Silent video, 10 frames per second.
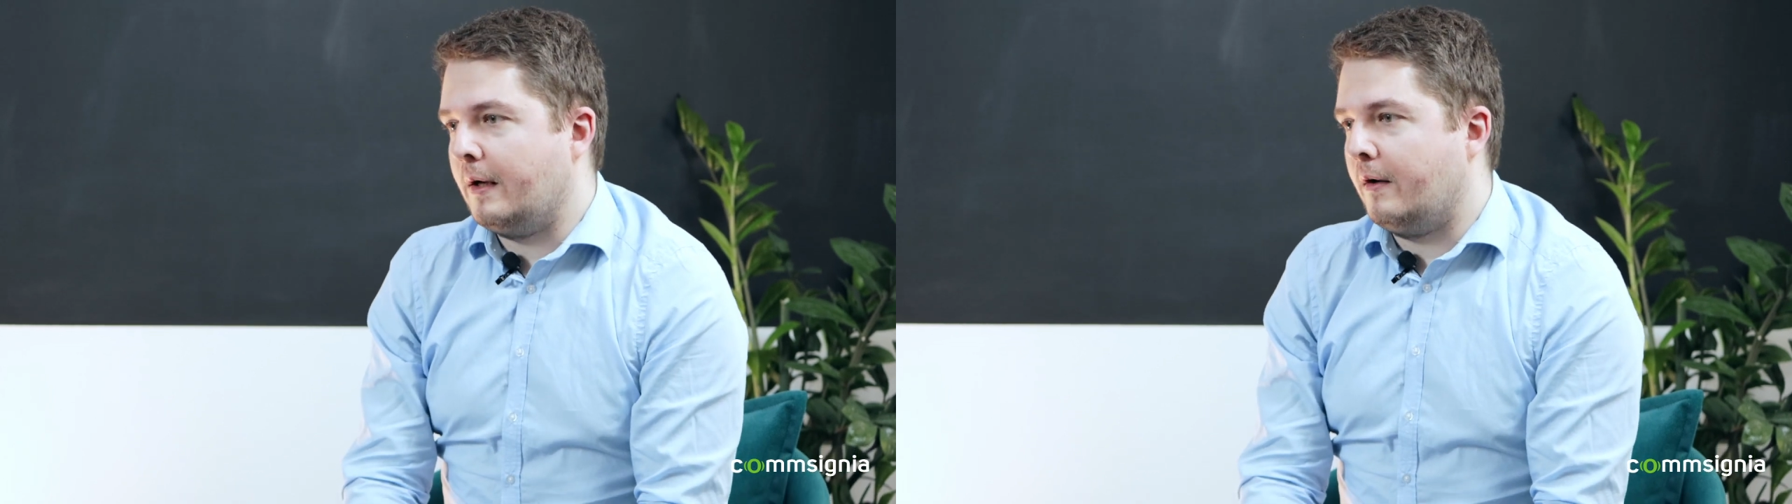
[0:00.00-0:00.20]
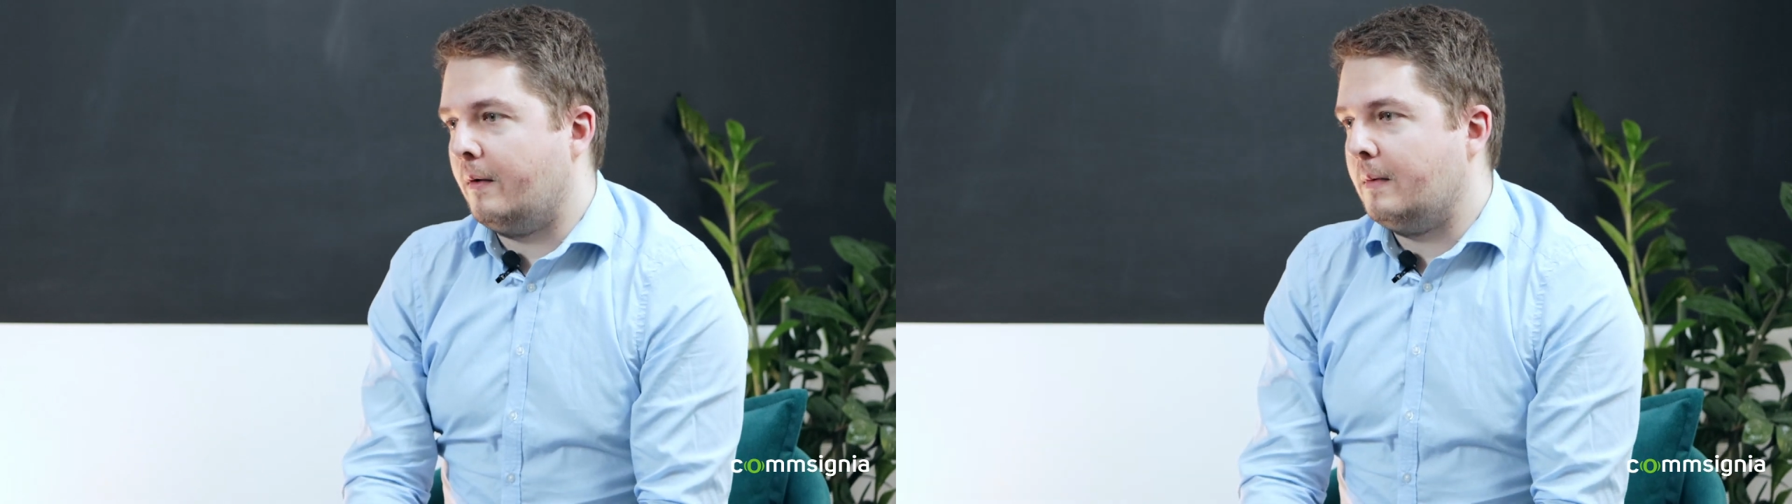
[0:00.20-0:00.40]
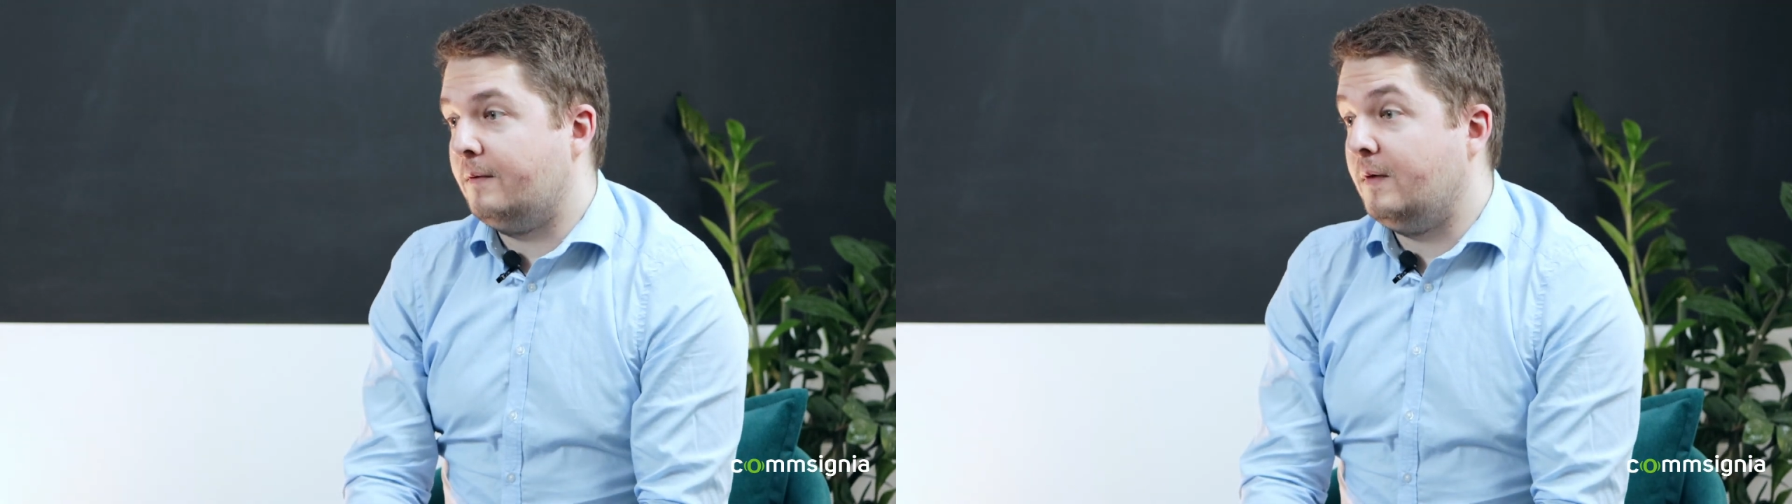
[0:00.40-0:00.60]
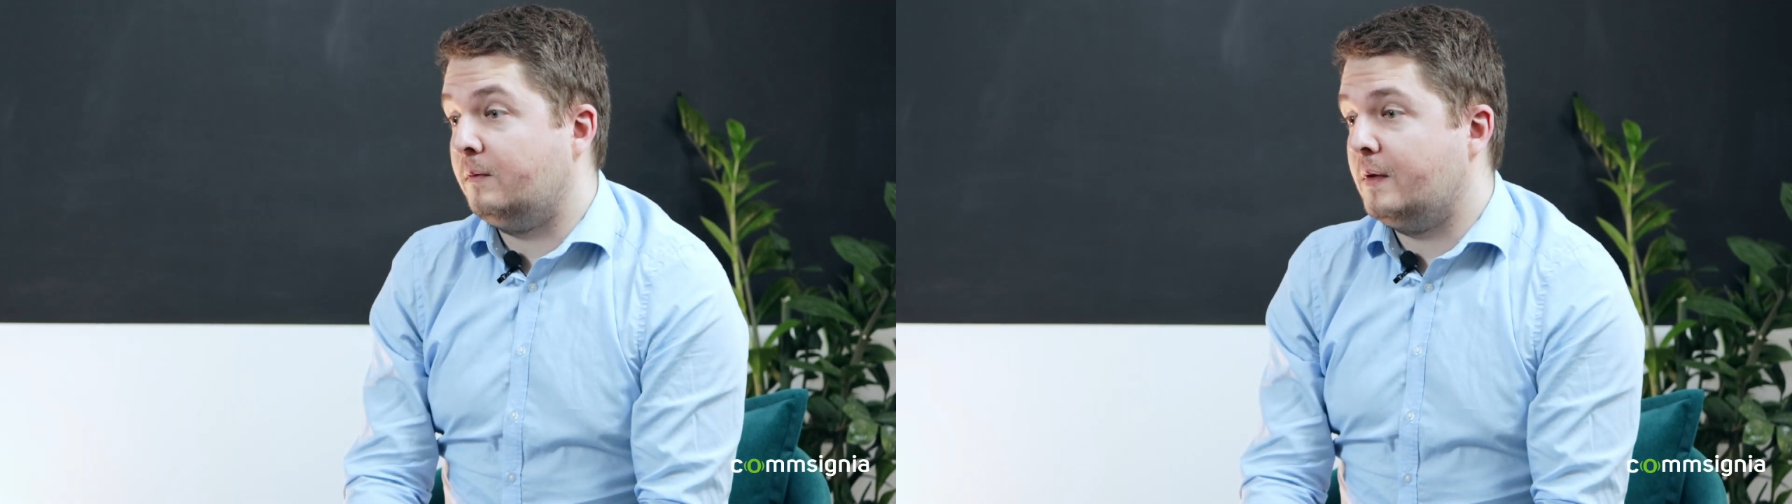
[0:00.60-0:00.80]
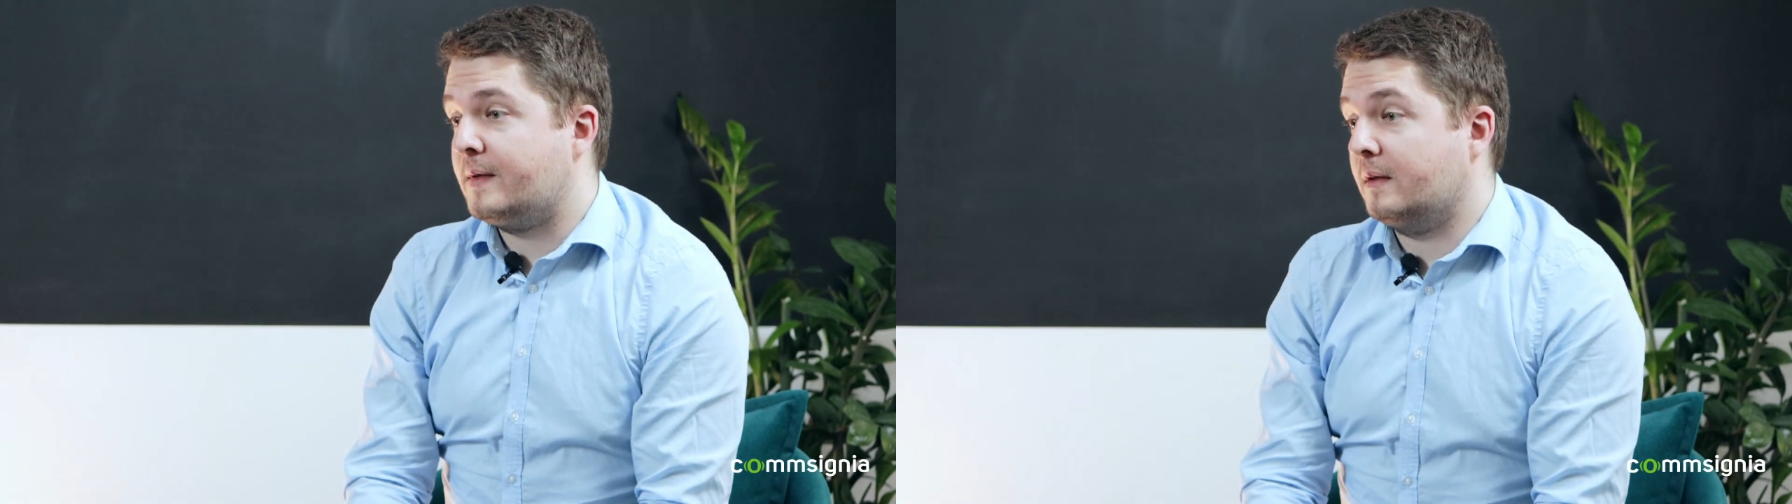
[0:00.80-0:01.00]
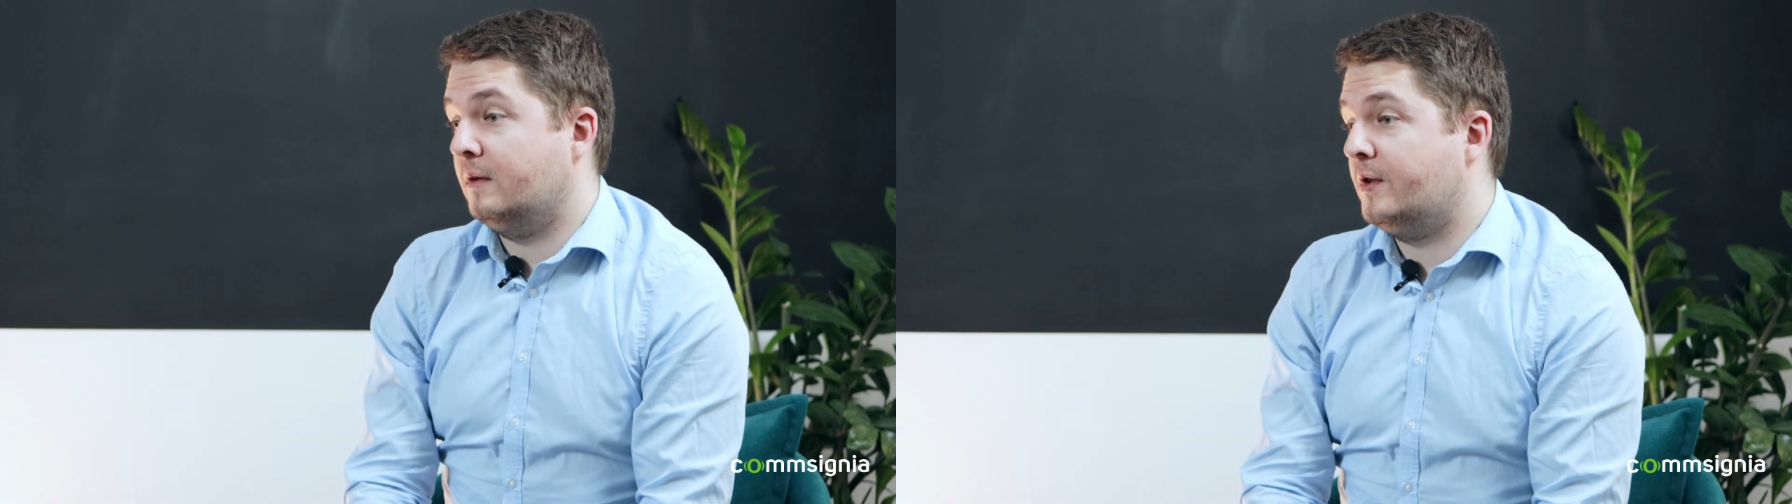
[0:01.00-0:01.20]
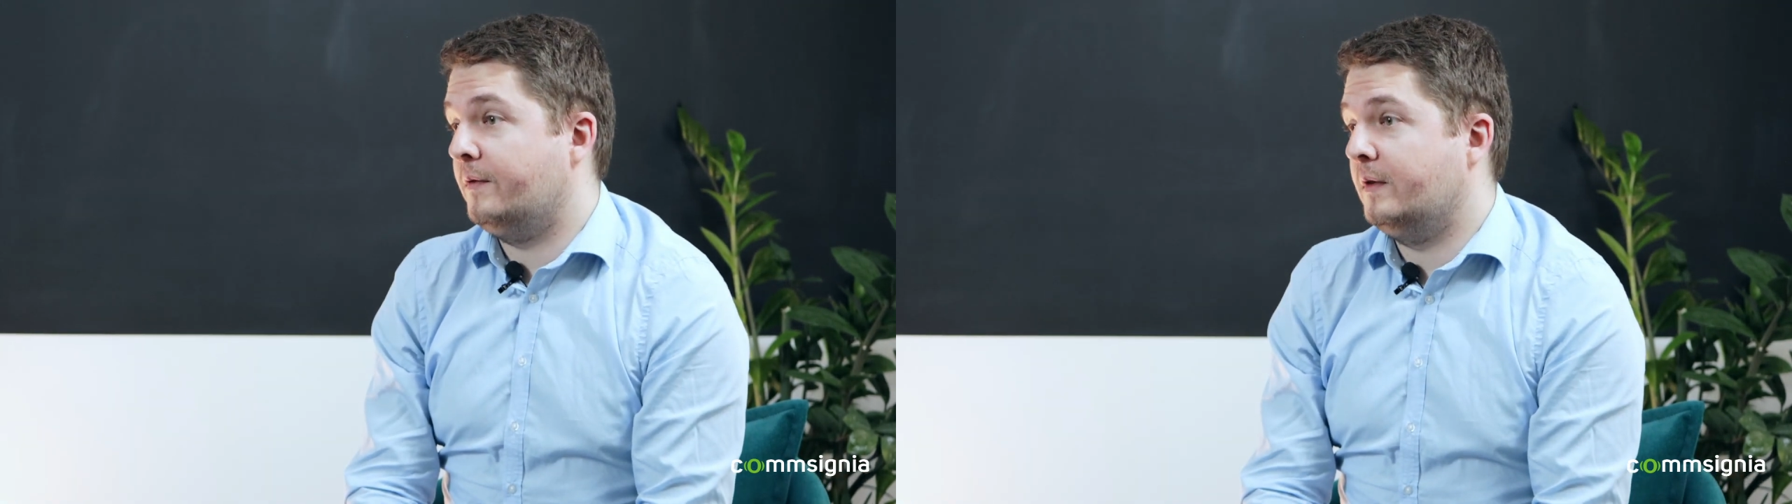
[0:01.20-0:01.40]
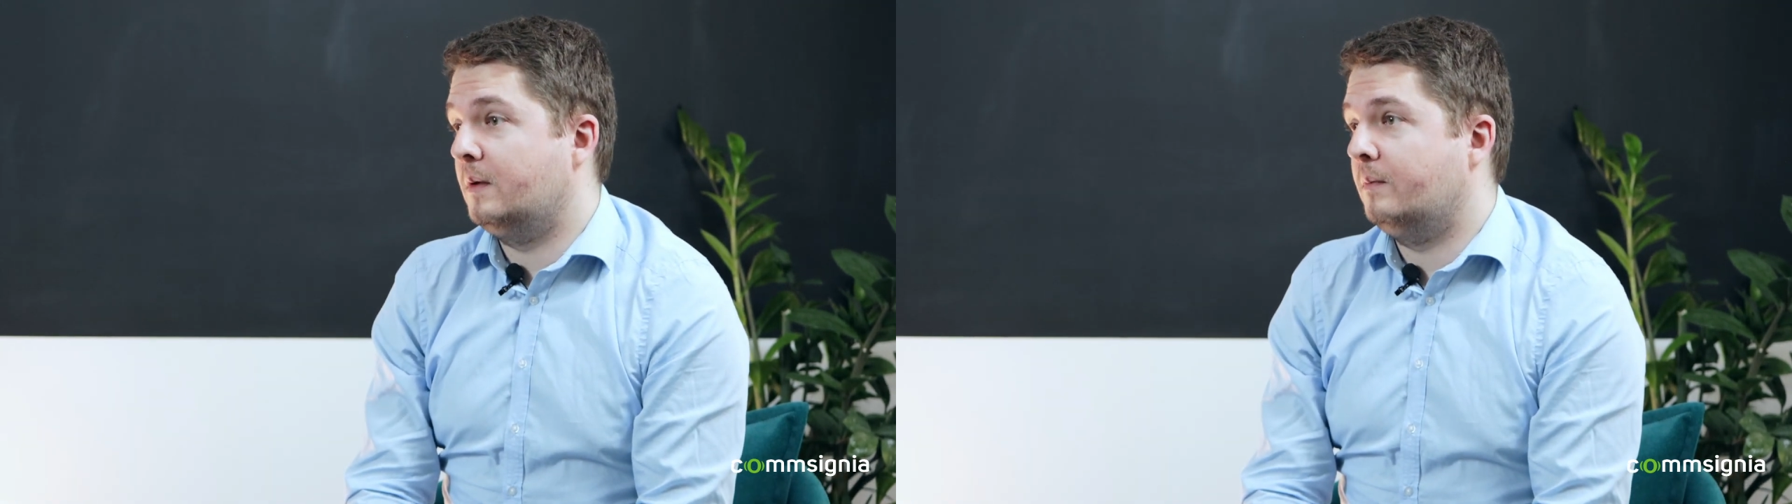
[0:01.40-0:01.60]
and V2X
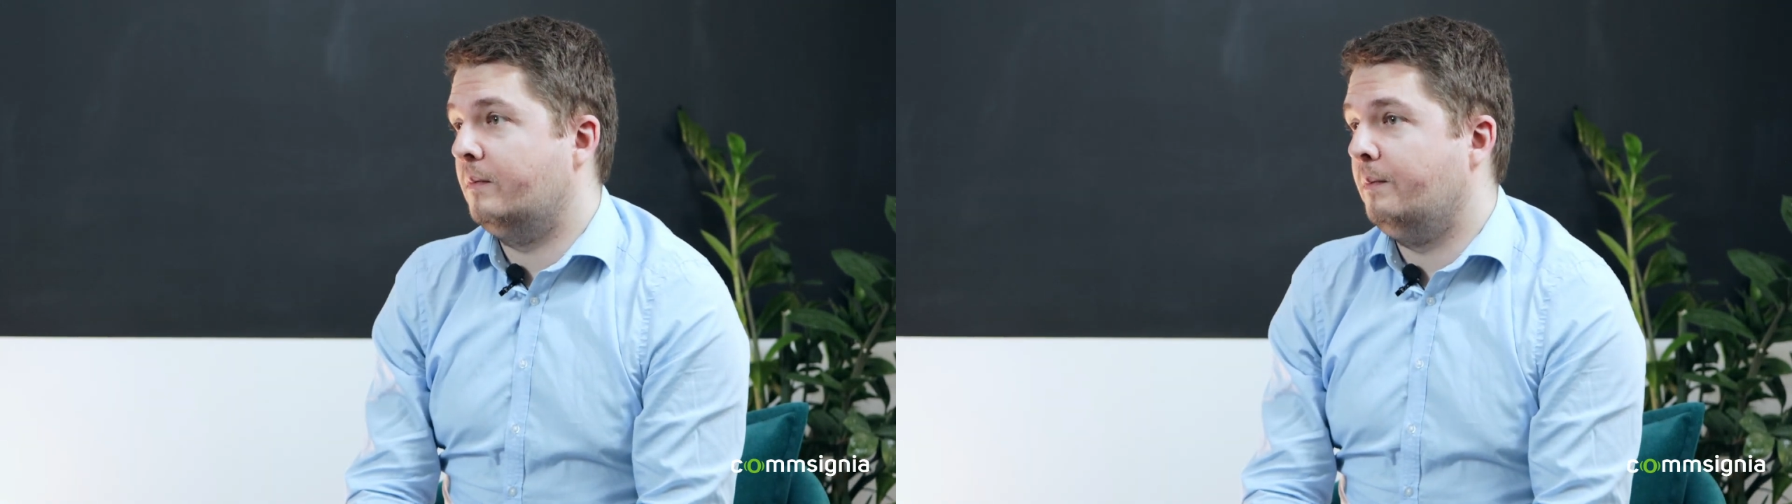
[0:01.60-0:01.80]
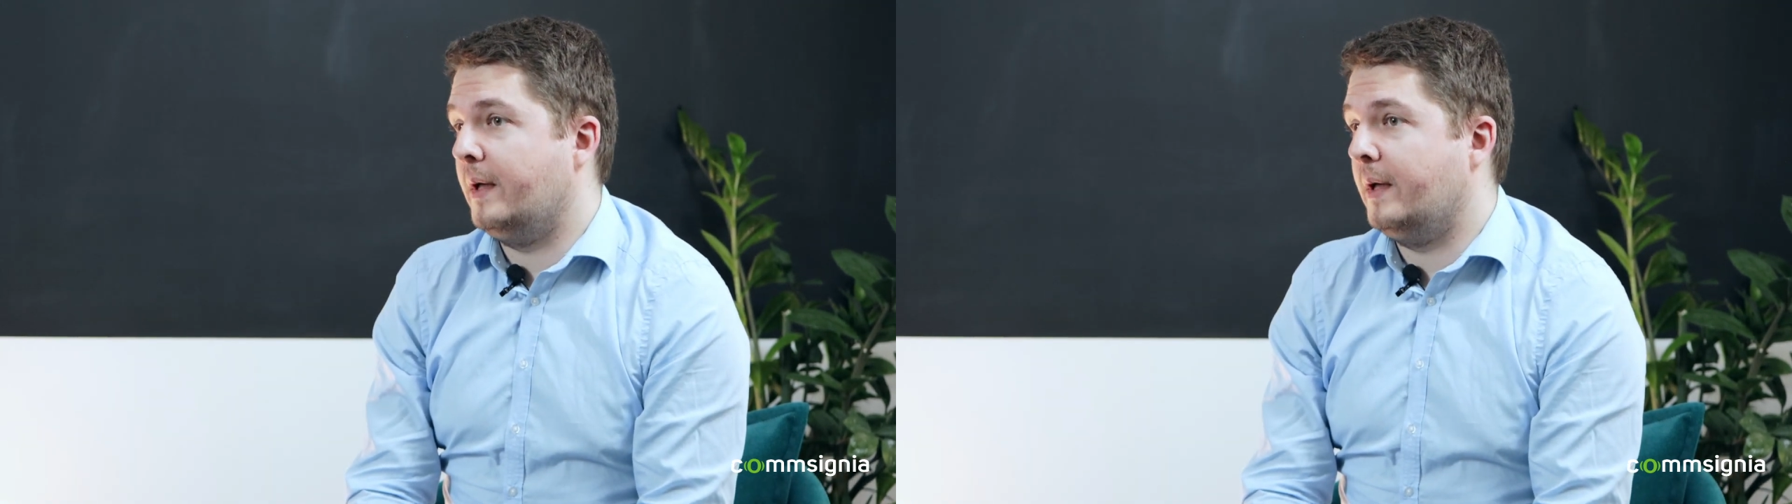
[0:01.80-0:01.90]
technology will